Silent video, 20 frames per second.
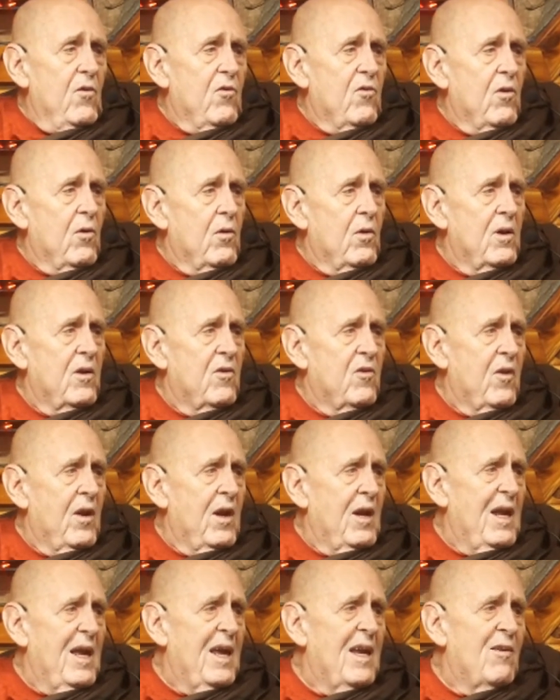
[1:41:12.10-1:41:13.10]
So it's
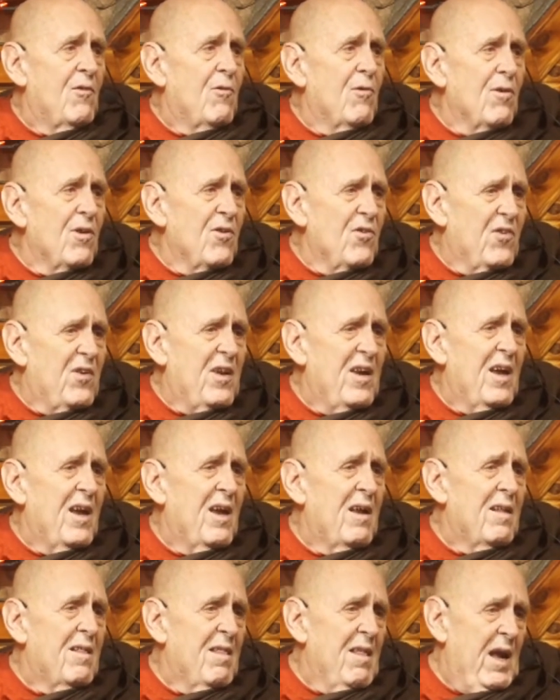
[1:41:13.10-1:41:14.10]
an
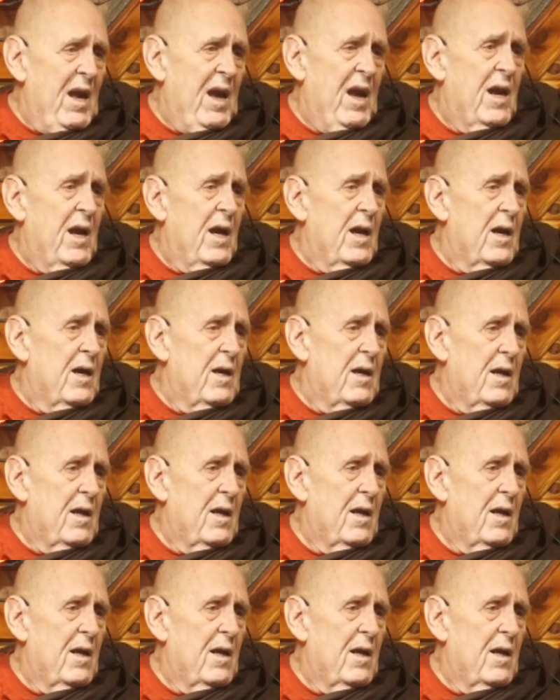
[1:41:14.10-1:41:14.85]
interesting thing.